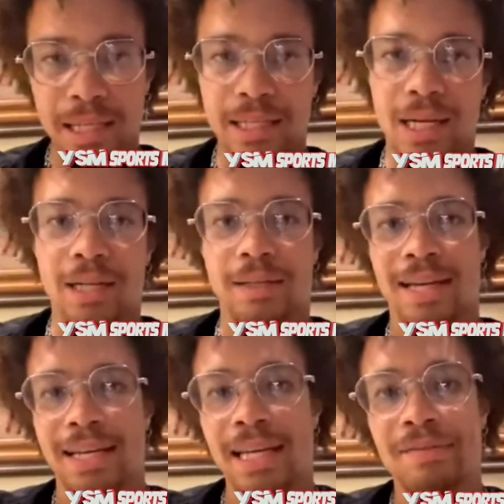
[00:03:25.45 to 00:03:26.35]
done,
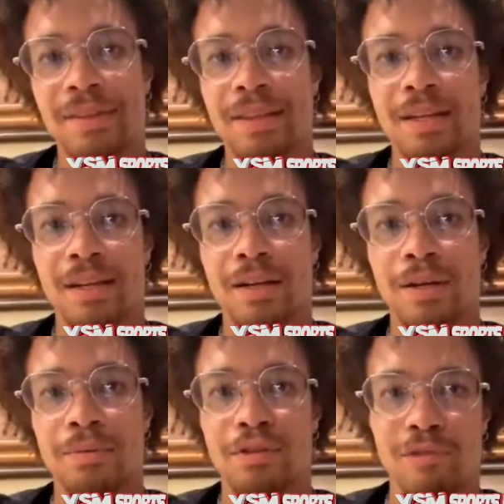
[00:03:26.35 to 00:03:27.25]
and even
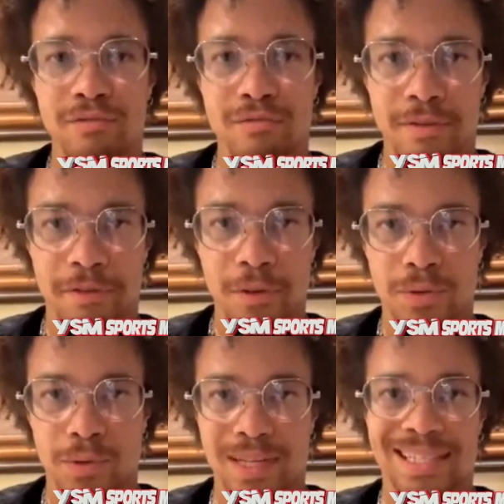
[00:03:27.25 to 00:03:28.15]
the right of refusal